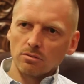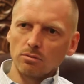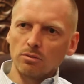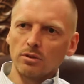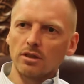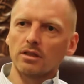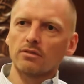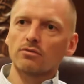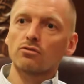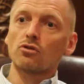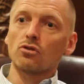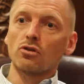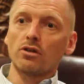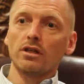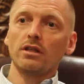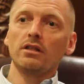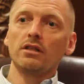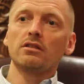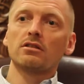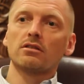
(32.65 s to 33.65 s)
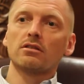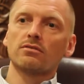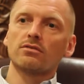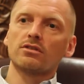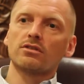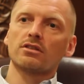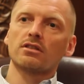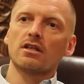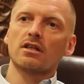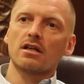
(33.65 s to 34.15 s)
we have cranes of a
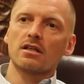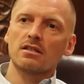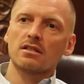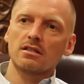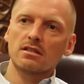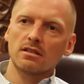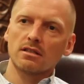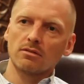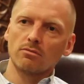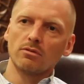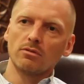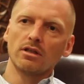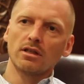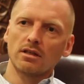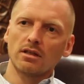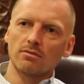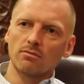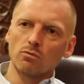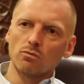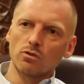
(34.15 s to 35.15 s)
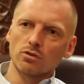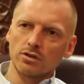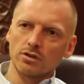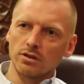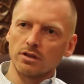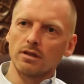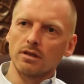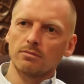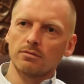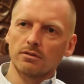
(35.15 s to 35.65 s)
size, and we have water
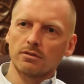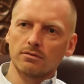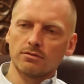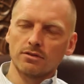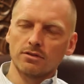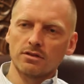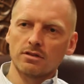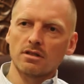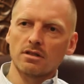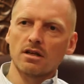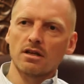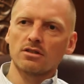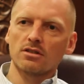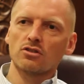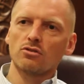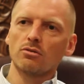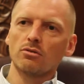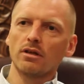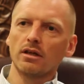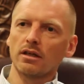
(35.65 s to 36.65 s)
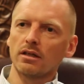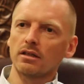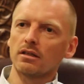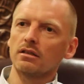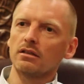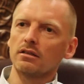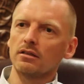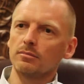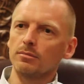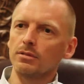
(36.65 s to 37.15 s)
depth of a size to
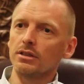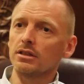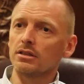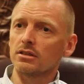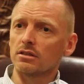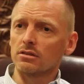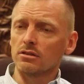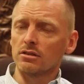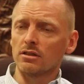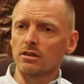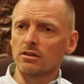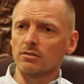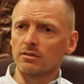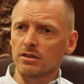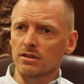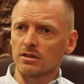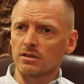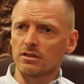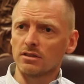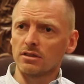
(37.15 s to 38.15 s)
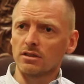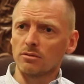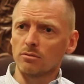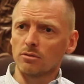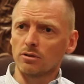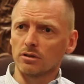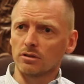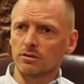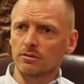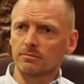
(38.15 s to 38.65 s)
handle the biggest container vessels in the
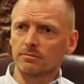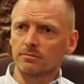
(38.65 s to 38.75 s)
world.